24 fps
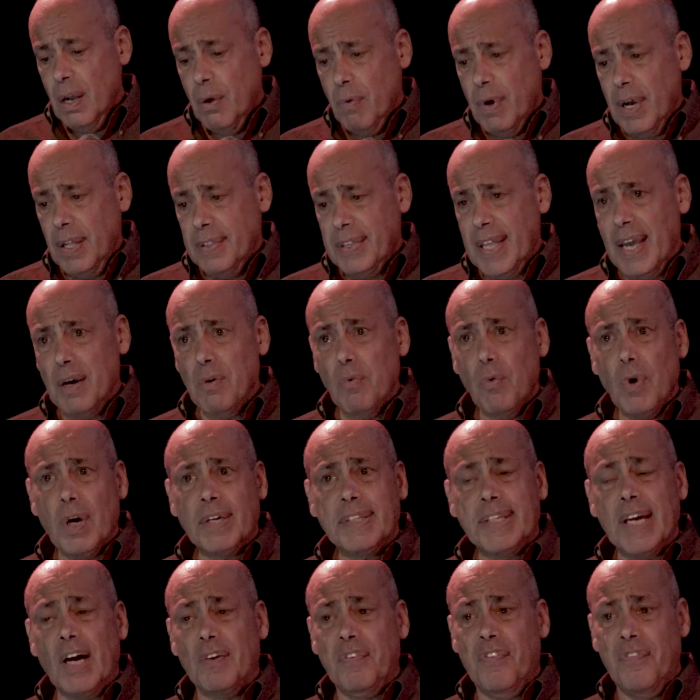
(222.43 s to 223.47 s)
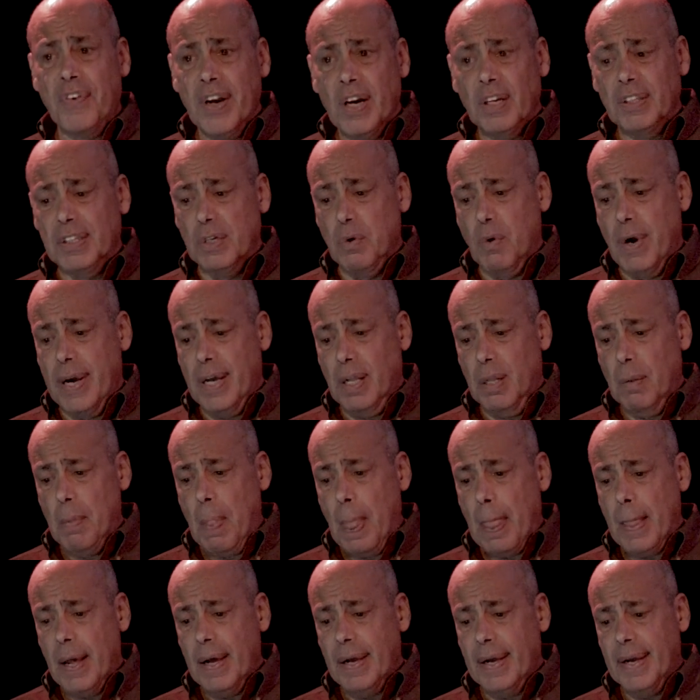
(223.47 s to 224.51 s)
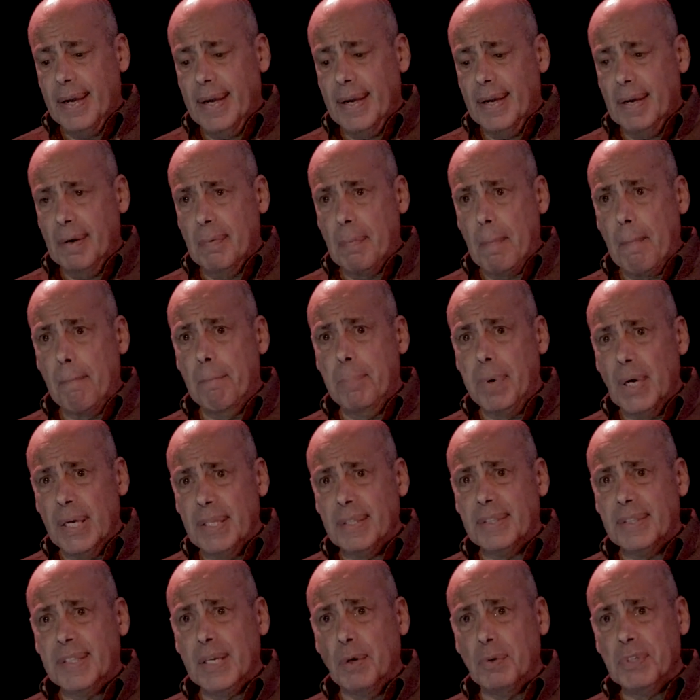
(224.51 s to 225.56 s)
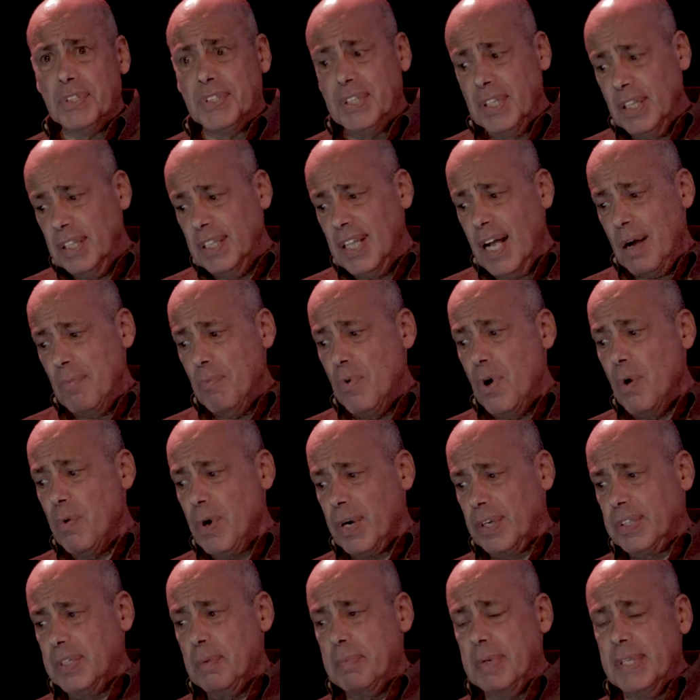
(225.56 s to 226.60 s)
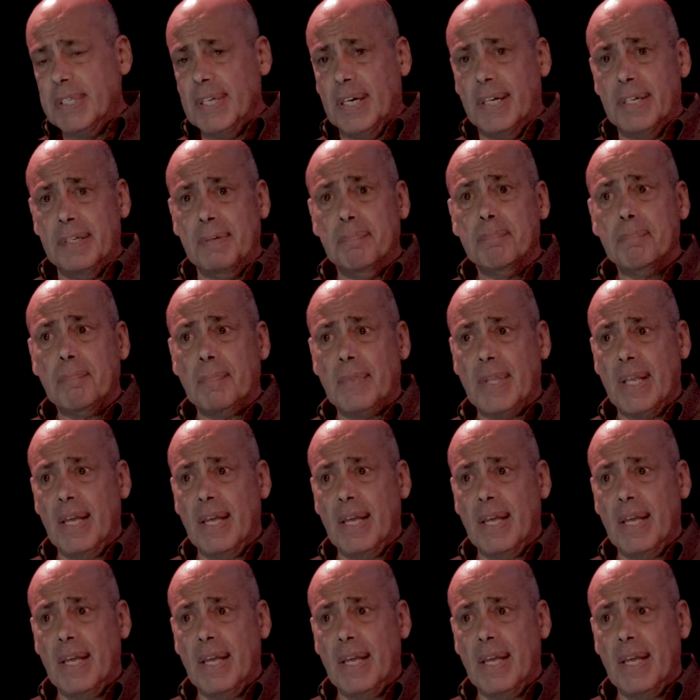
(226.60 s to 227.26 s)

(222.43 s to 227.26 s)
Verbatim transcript: Well, that worked out fairly well, uh, but there was still a lot more work to be done.